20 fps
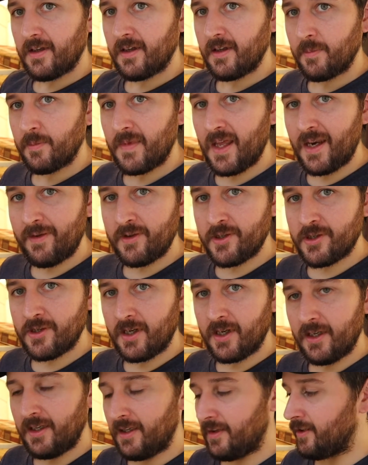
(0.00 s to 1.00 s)
I'm not even sure I
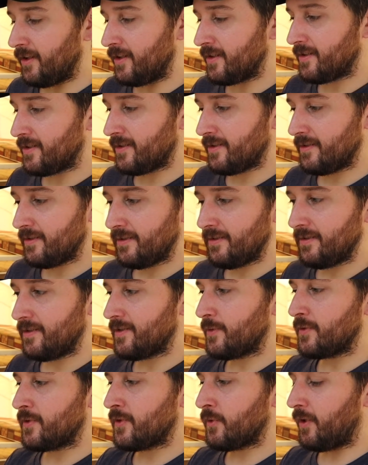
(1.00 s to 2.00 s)
need this. This
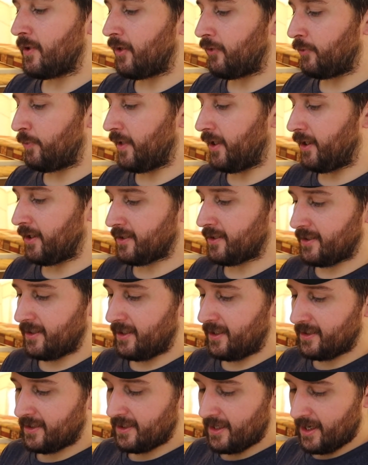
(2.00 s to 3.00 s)
was 12 bucks.
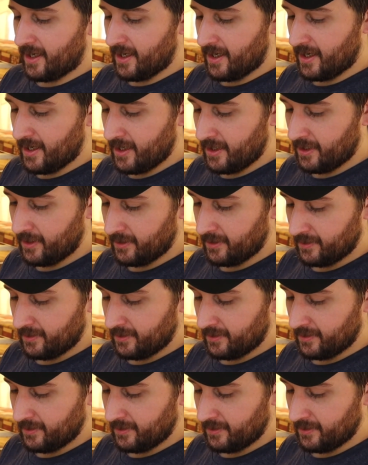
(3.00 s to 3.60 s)
It's a,